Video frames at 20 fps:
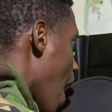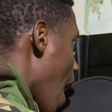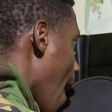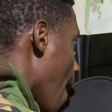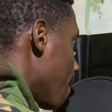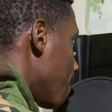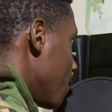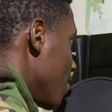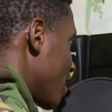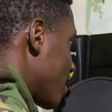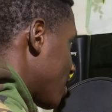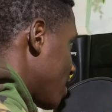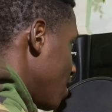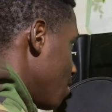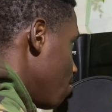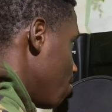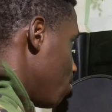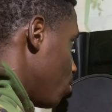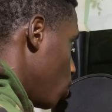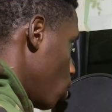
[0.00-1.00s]
are
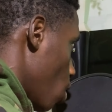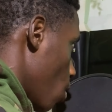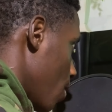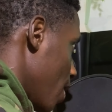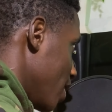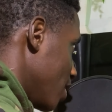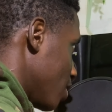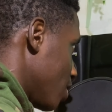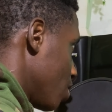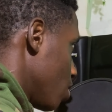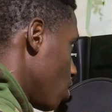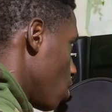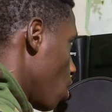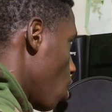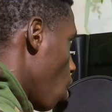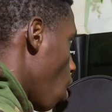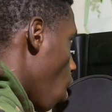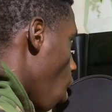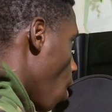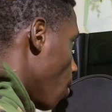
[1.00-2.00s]
mixing purists,
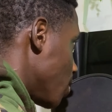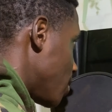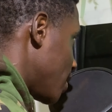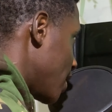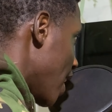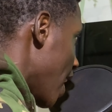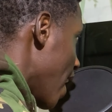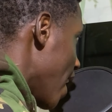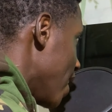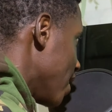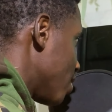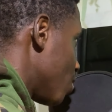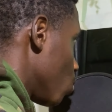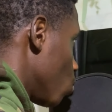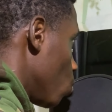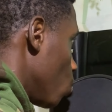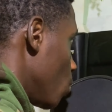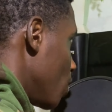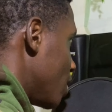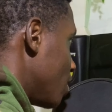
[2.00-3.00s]
obsessed
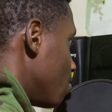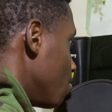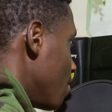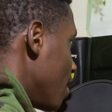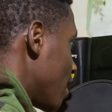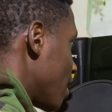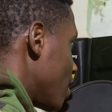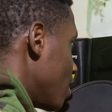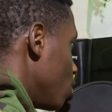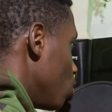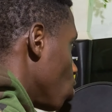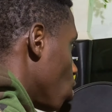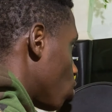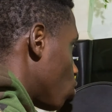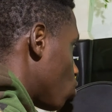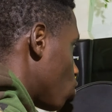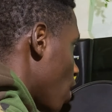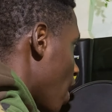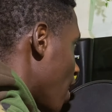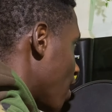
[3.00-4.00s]
with making your
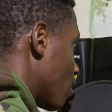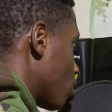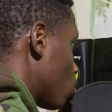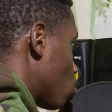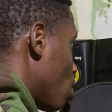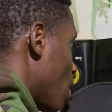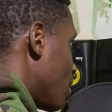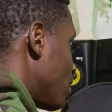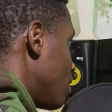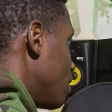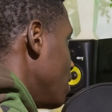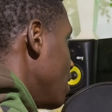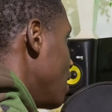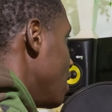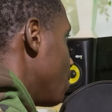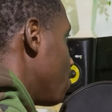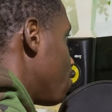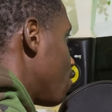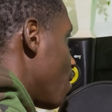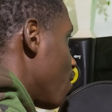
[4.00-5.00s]
track
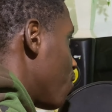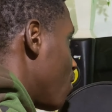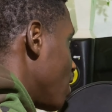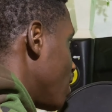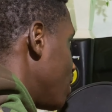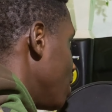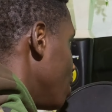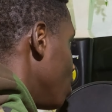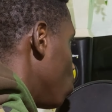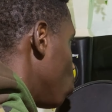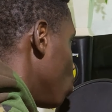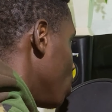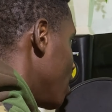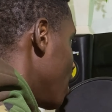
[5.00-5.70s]
translate perfectly to